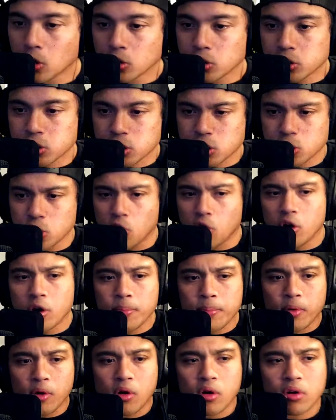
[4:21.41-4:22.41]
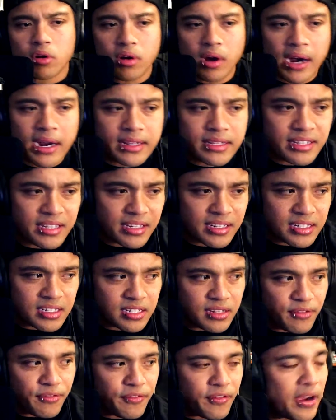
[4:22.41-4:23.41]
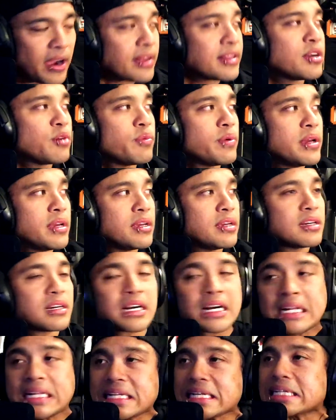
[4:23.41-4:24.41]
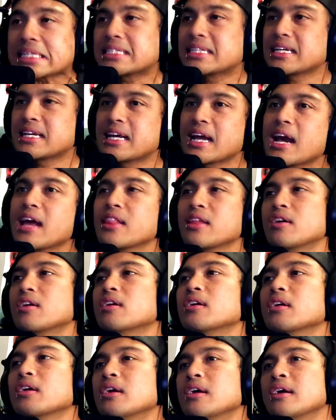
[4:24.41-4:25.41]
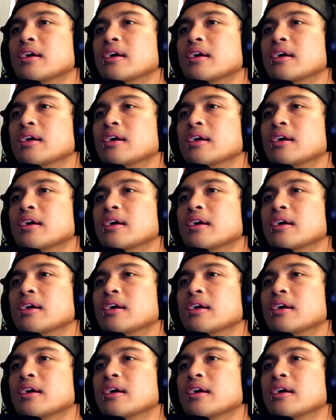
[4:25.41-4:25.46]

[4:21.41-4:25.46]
storyboard or idea, just the fact that we clicked together